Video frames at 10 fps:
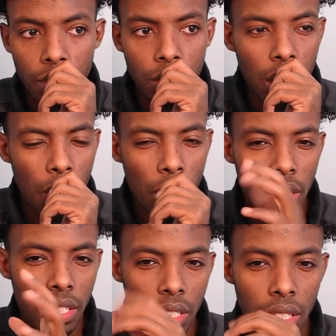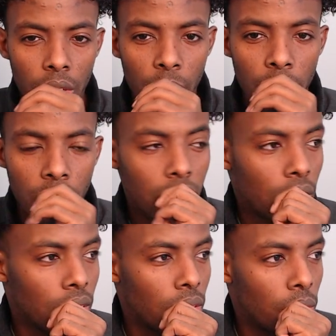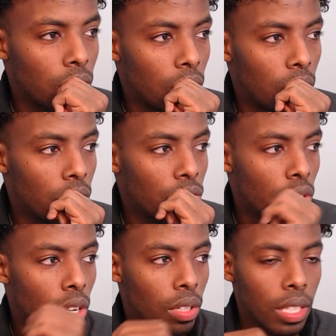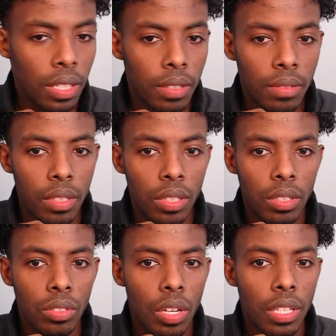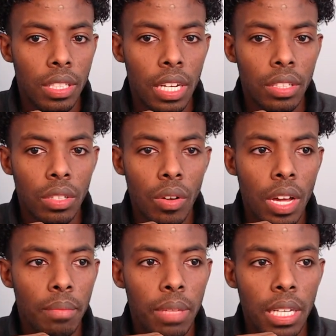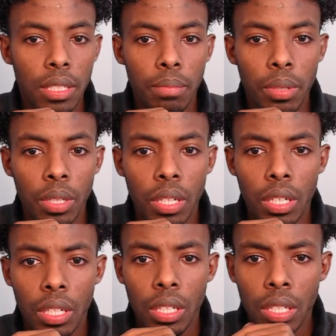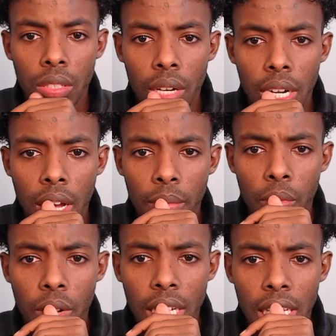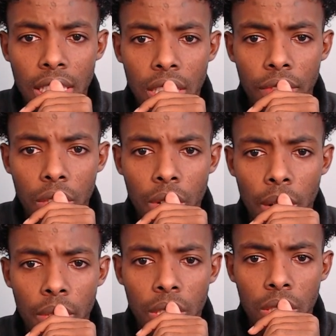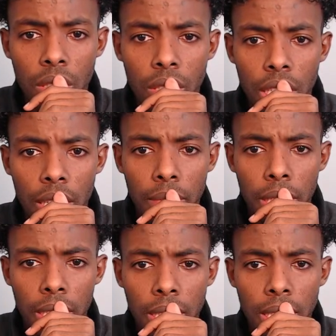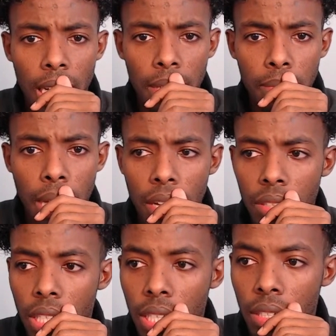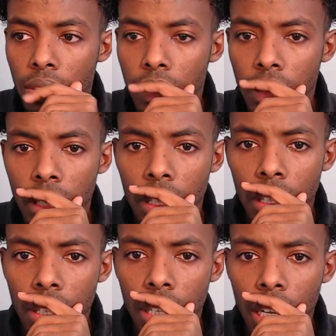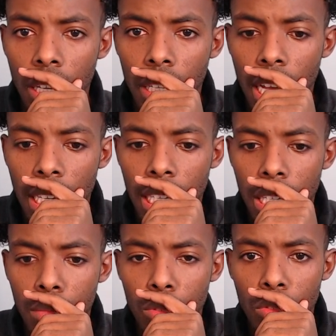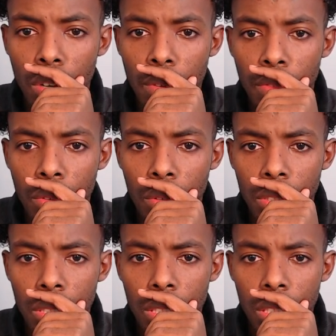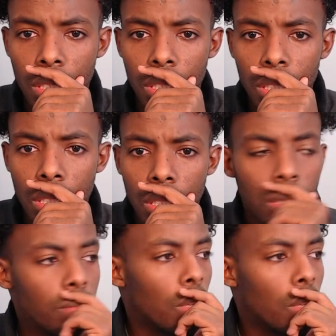I waited just a little bit because there was a little struggle here. So I decided to go ahead and place a put. So right now I'm going against the VWAP. This is going to be a tight battle here. Likely going to move up, of course. But